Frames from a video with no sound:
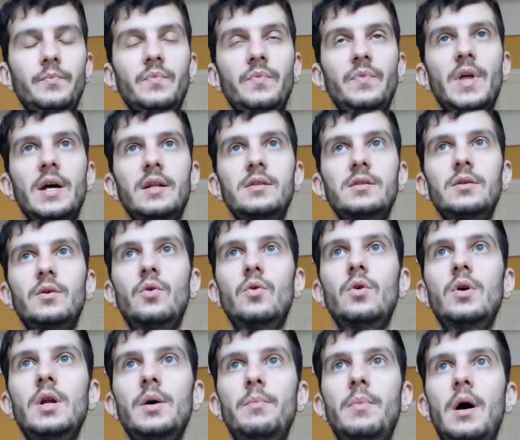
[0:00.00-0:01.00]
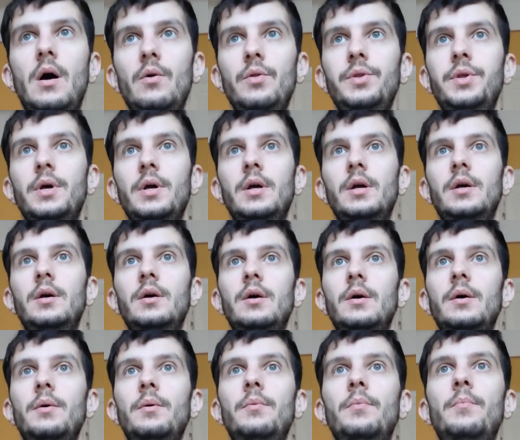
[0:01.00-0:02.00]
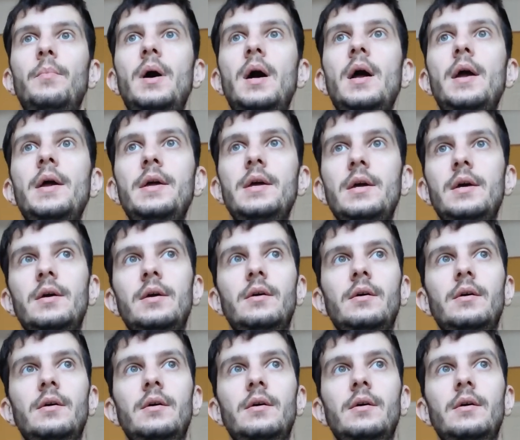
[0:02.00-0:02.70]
That's all about my